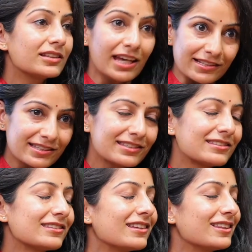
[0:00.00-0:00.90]

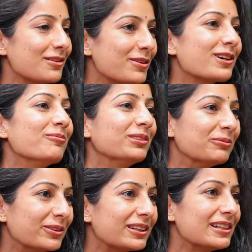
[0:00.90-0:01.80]
Yes, they become
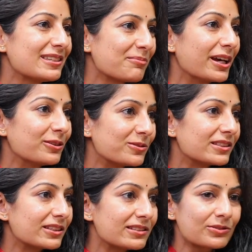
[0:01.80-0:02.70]
limitless by
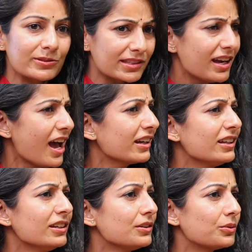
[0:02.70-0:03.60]
using these tools. They're
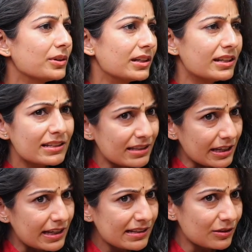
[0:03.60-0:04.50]
hacking into it, and
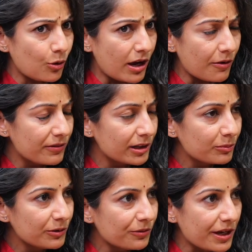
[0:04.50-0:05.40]
it's available for